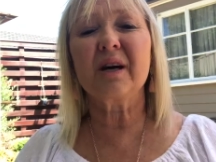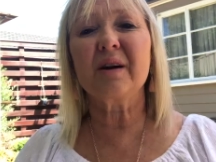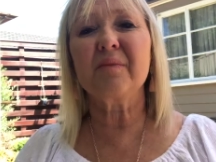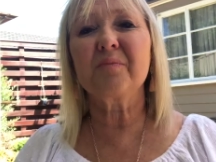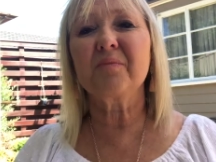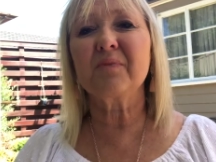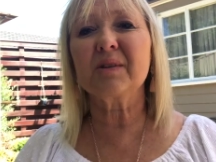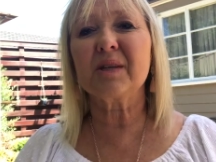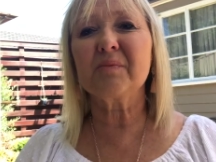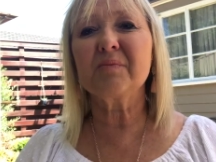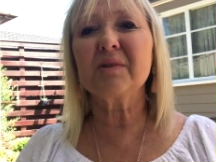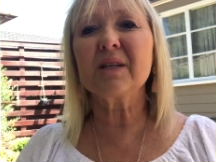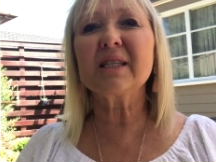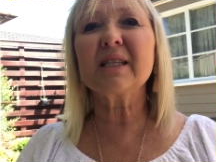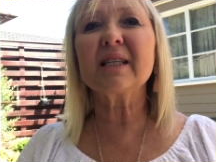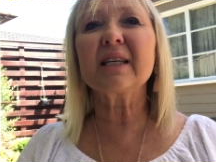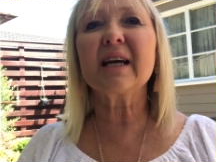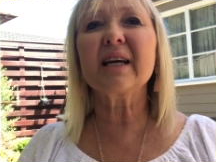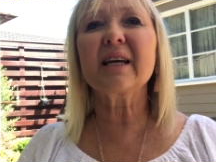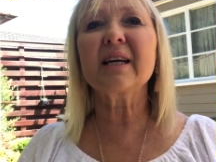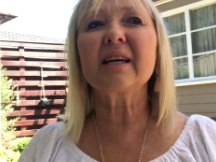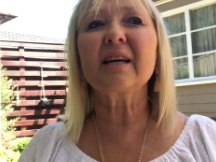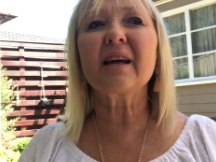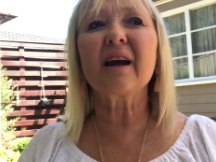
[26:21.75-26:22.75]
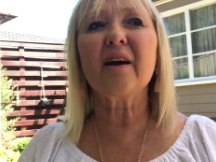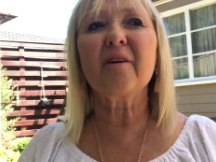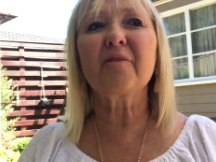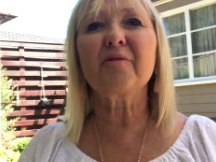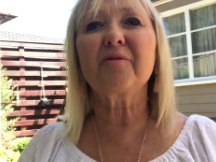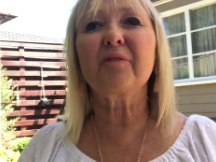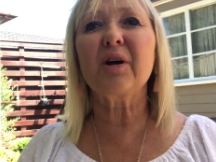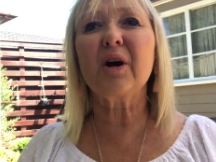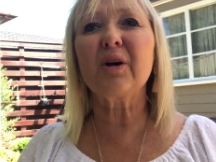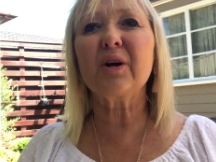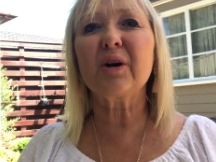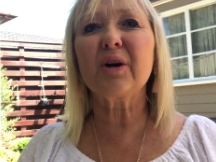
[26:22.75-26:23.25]
And someone's taking our
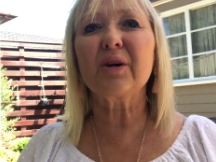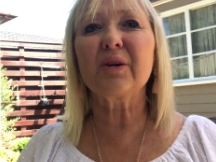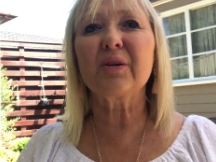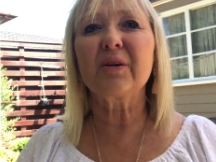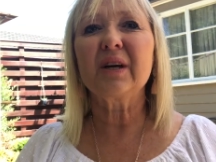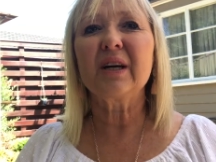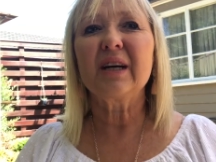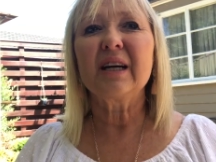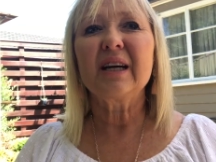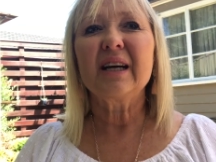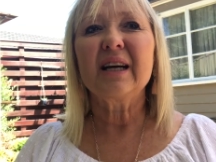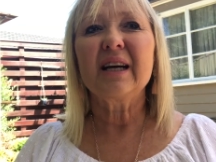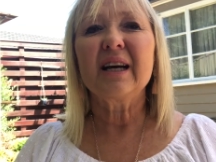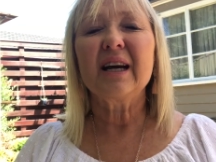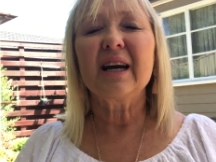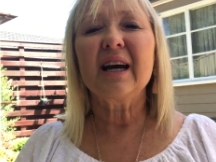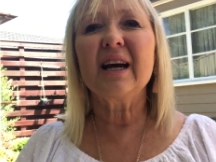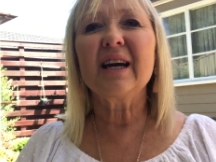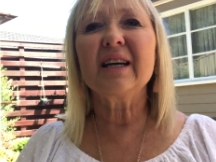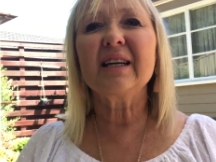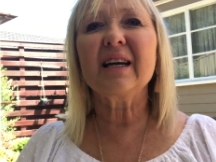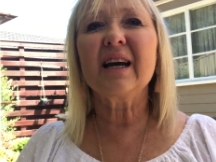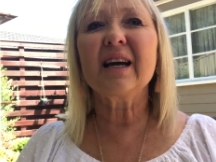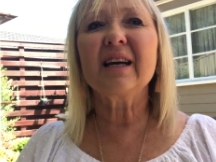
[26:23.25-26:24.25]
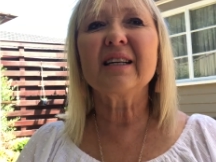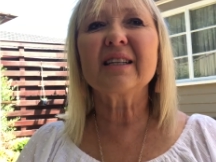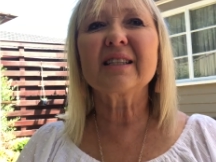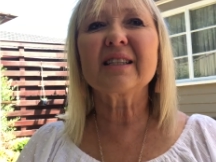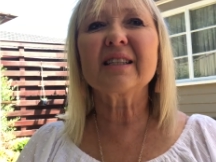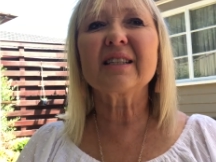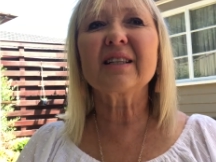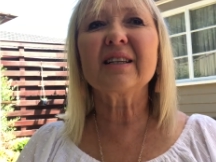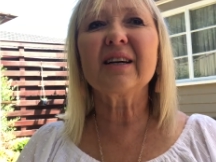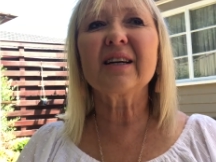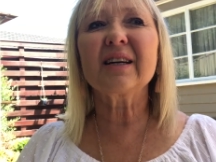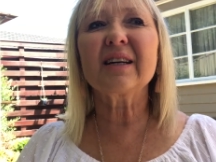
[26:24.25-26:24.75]
photo and, and
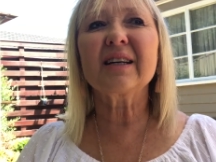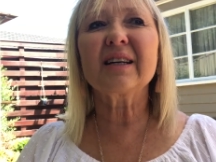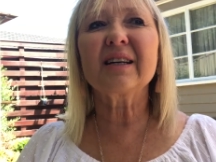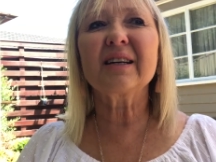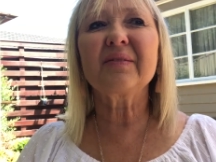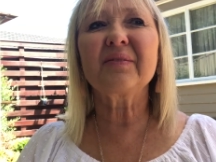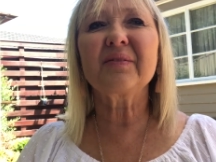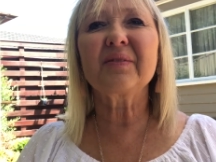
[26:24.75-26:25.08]
it's like,